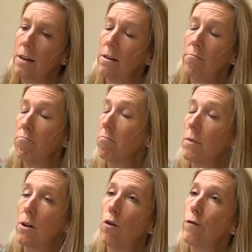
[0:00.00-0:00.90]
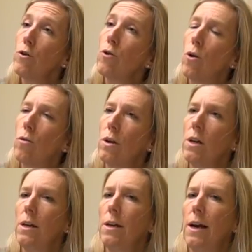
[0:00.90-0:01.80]
then off you go.
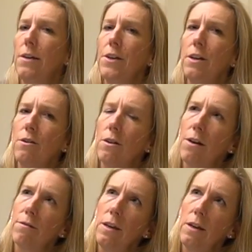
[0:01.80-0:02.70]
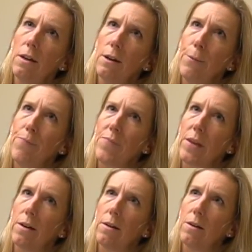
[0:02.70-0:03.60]
And here I think,
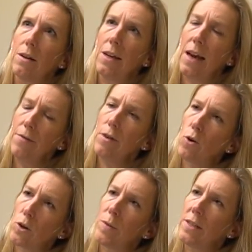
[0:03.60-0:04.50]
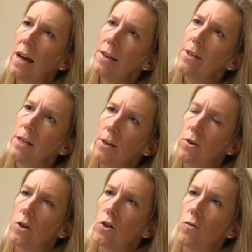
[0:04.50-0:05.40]
again, the hospitality
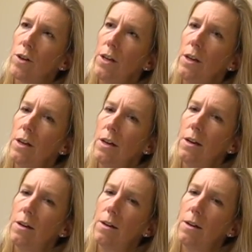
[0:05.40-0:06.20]
industry